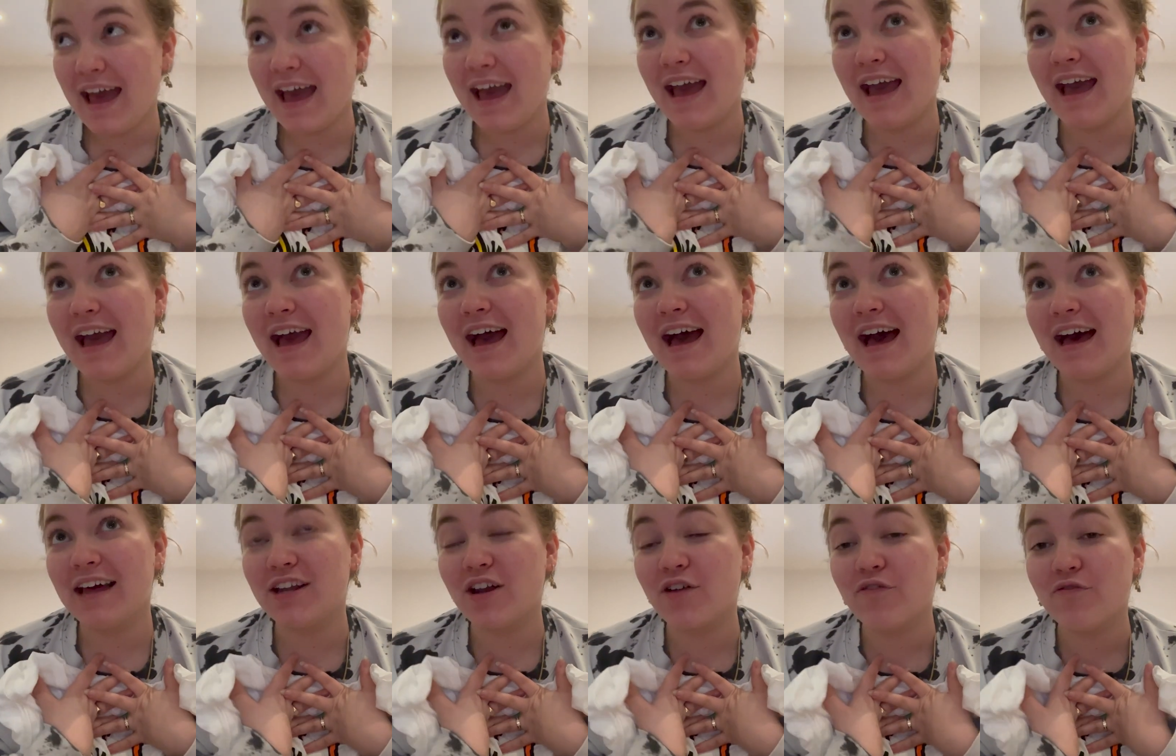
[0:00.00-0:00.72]

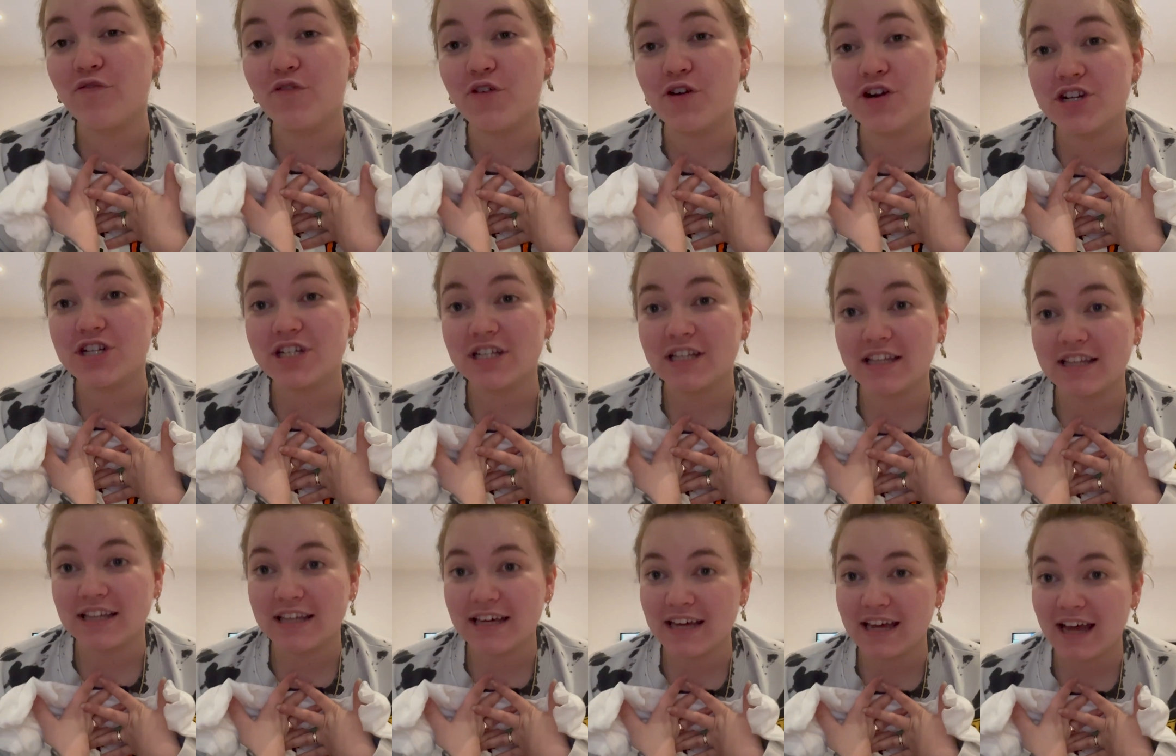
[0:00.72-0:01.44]
And
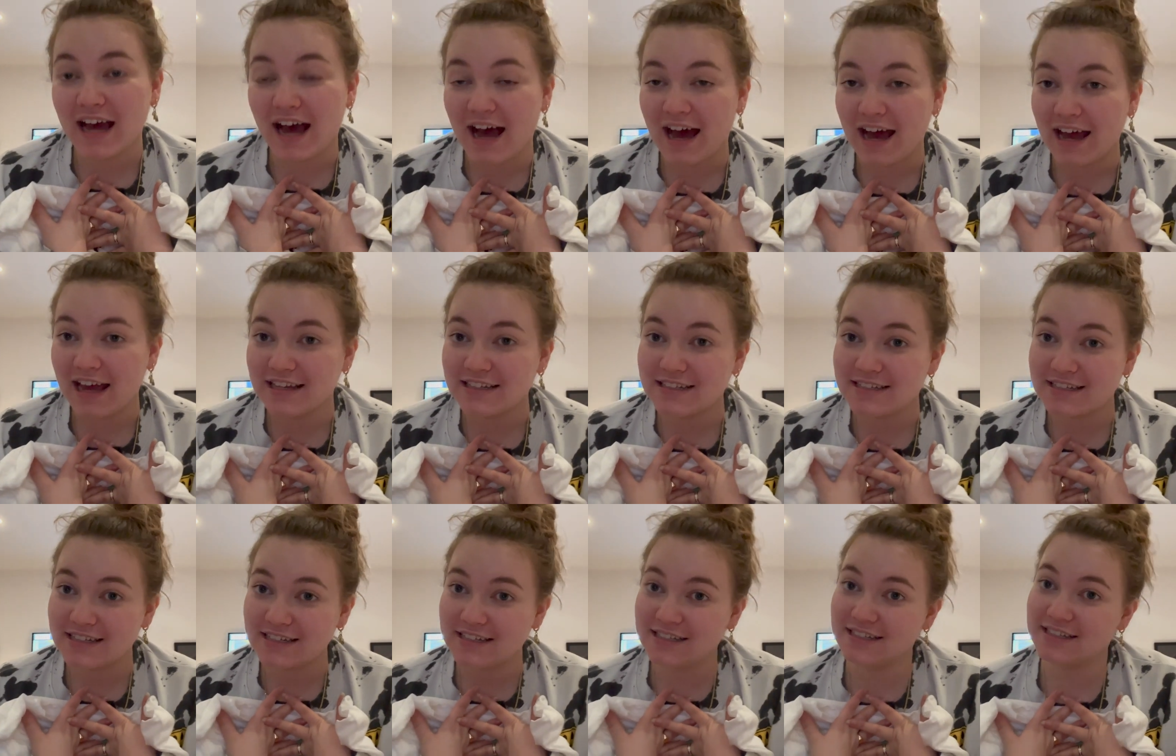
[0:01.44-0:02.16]
unfortunately, I
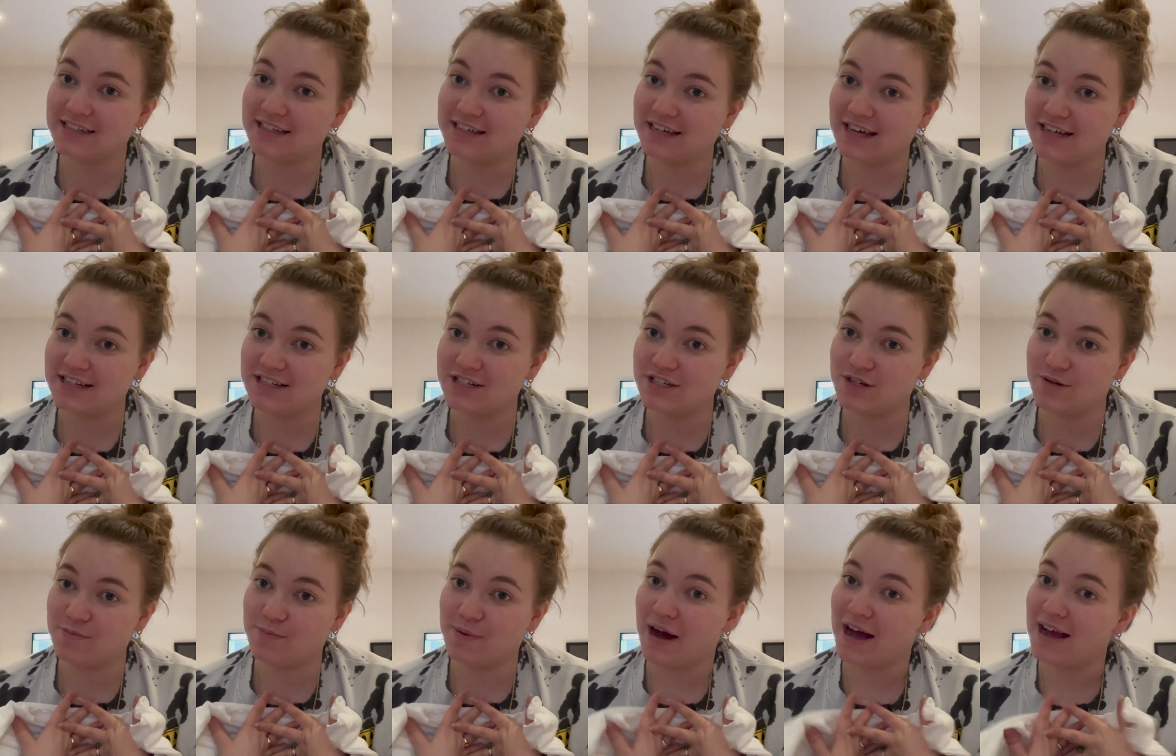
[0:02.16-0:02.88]
didn't get
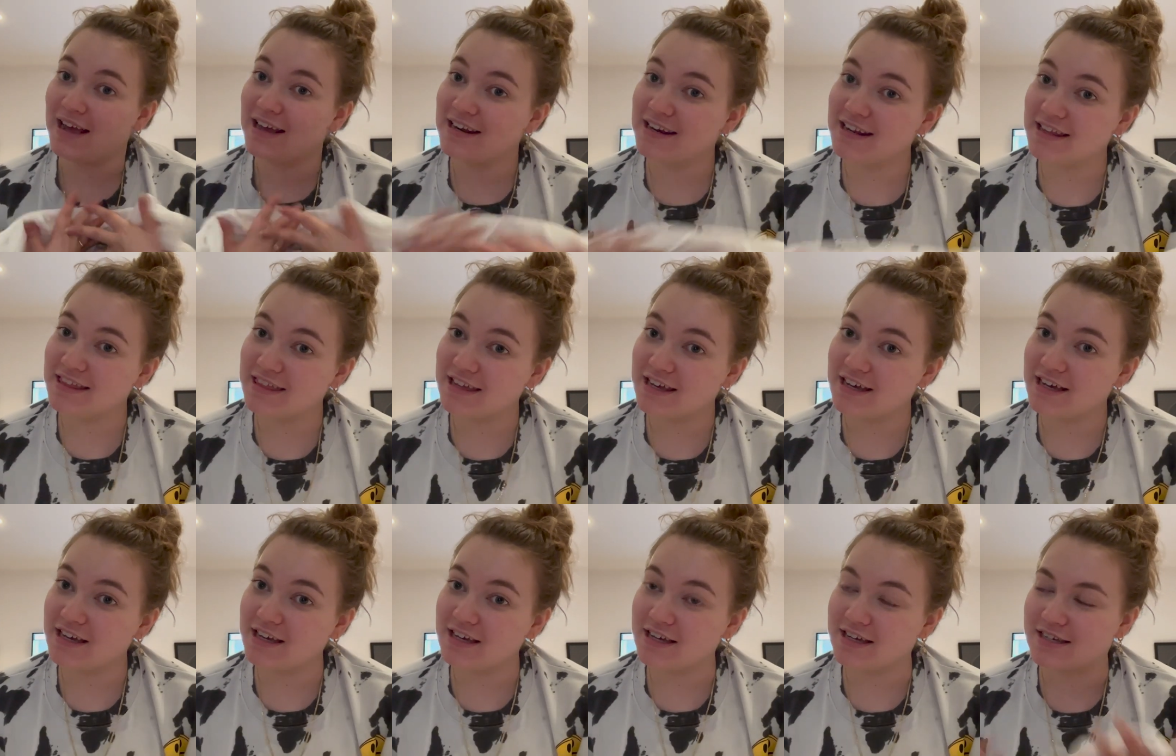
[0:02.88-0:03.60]
to buy
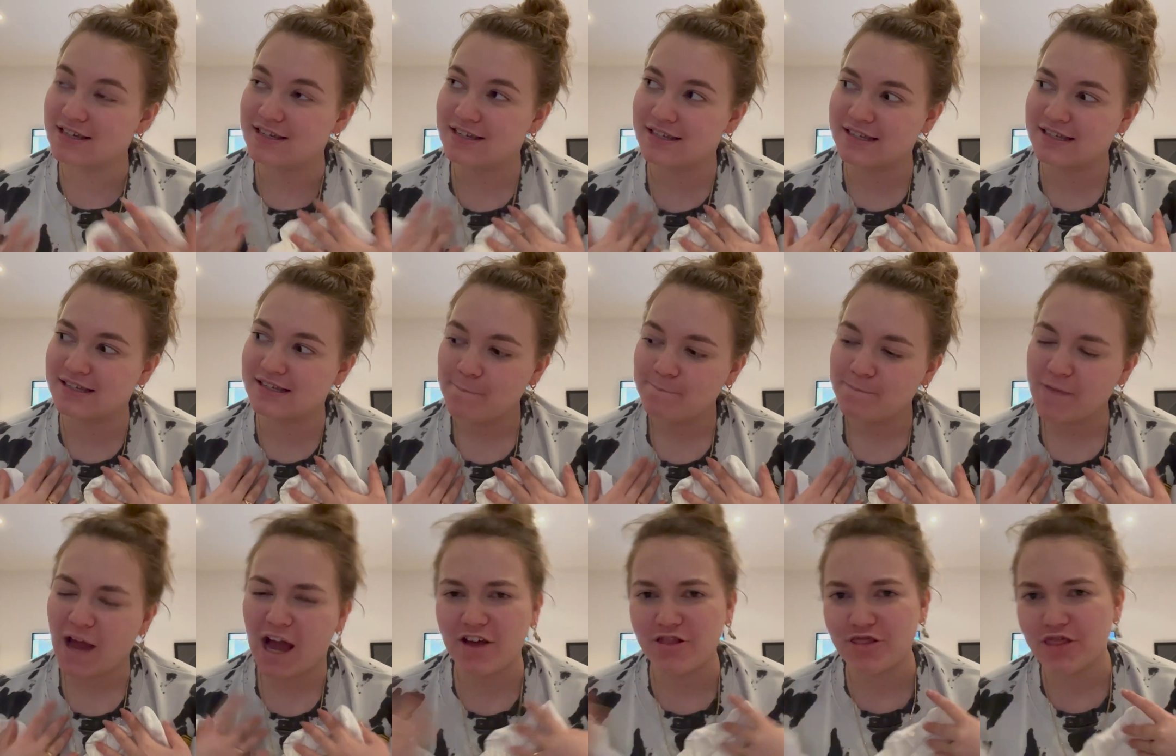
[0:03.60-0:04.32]
anything because
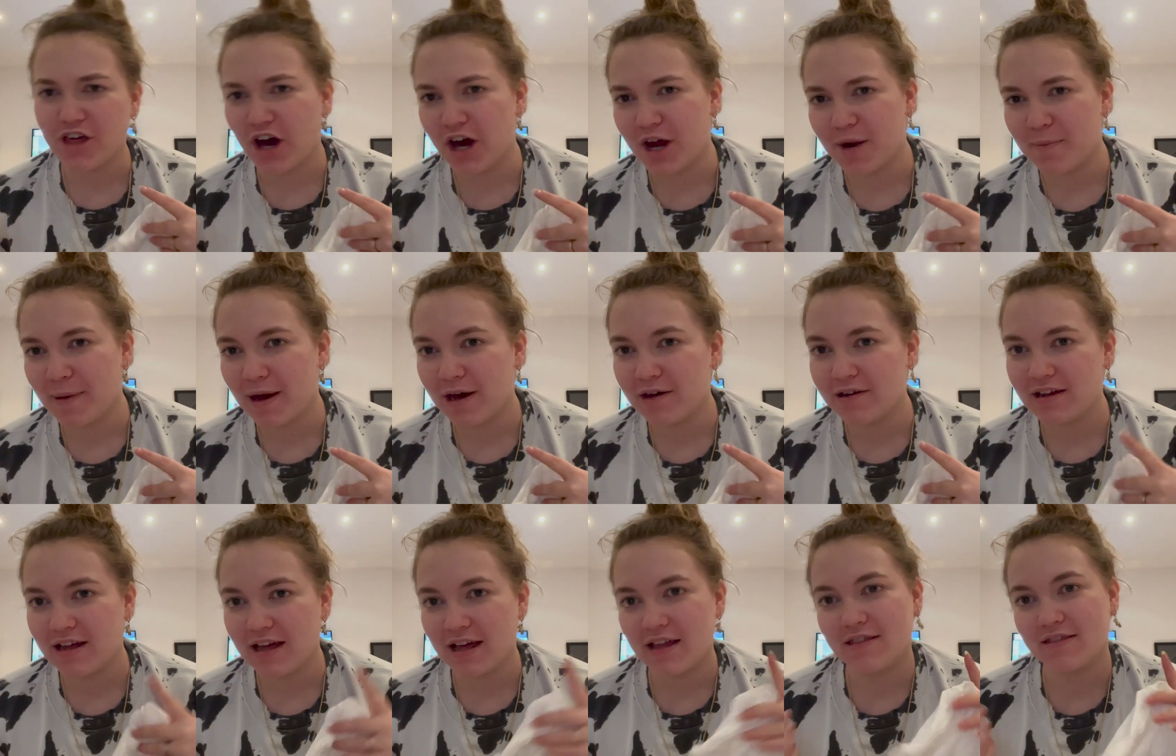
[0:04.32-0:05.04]
I thought about
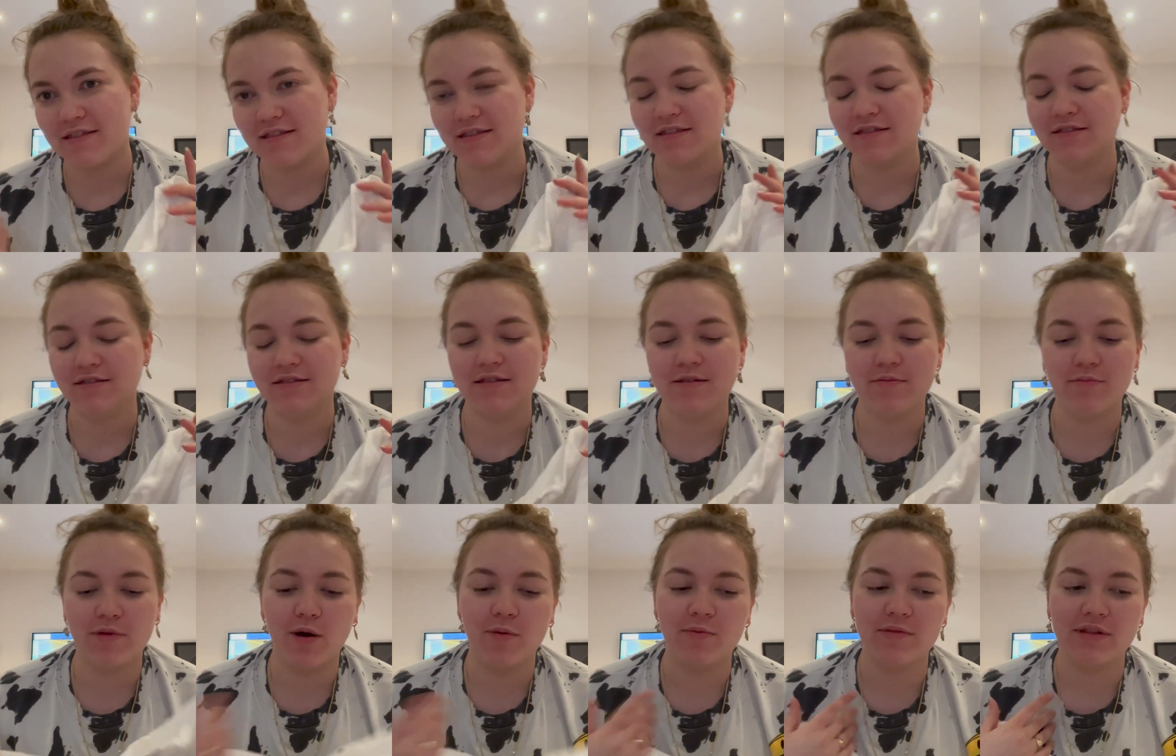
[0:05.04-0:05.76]
it and the
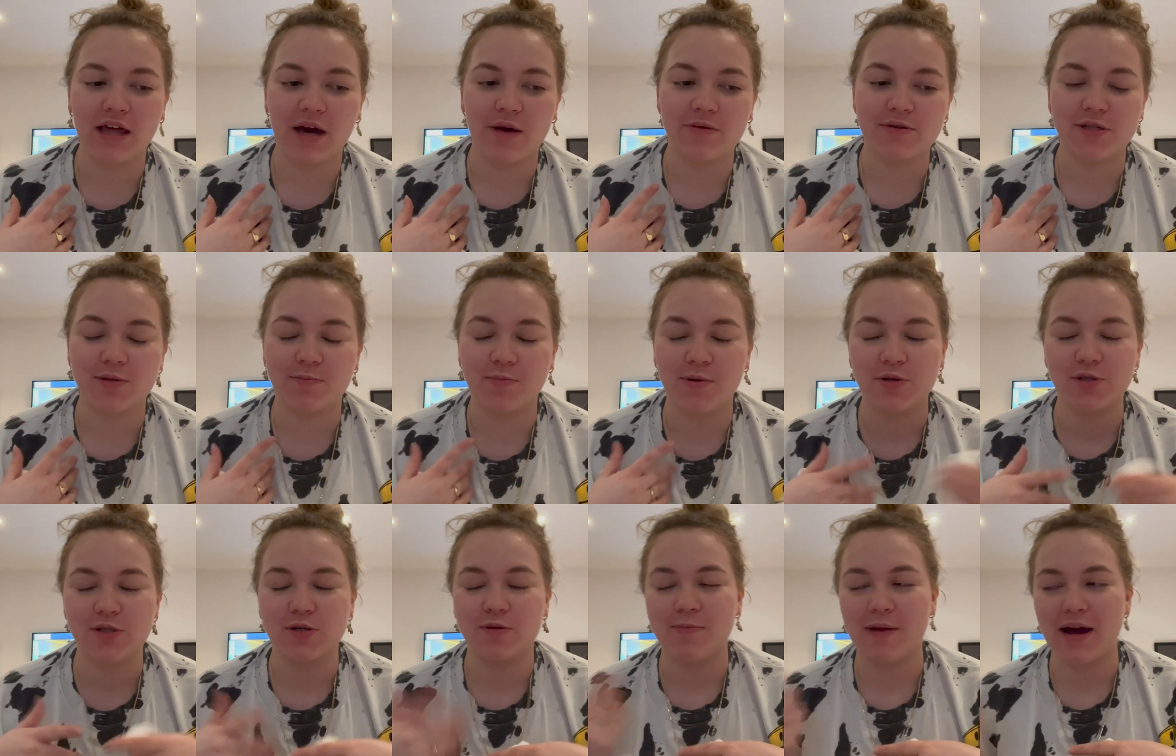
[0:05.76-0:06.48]
moment that I was
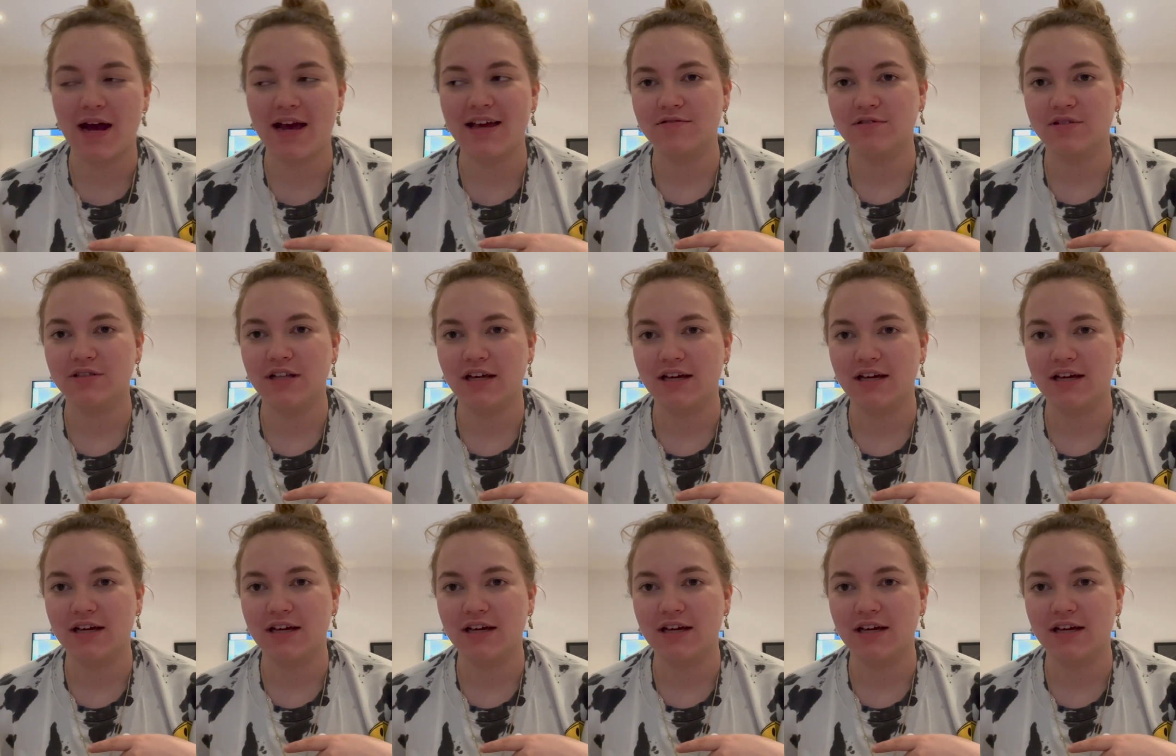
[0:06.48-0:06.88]
supposed to buy it,